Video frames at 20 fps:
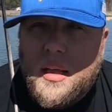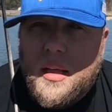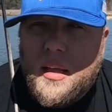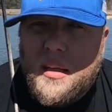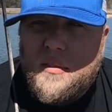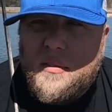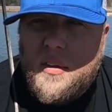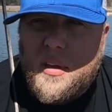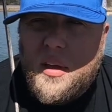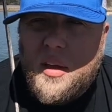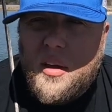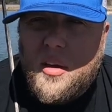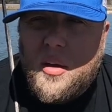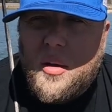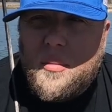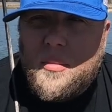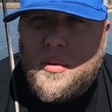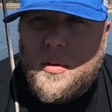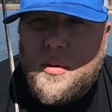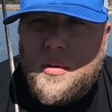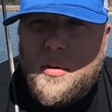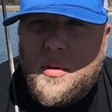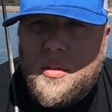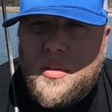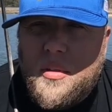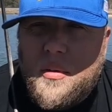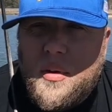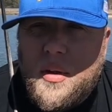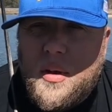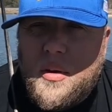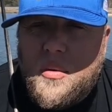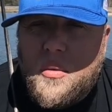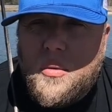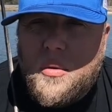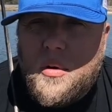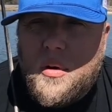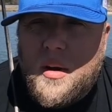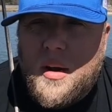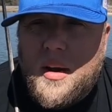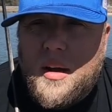If you go up to a
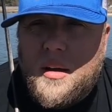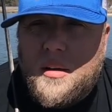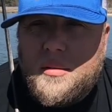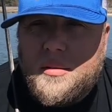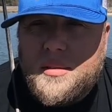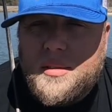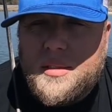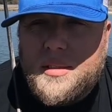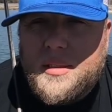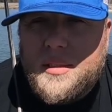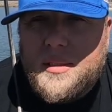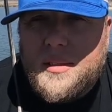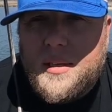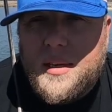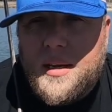3/4 ounce,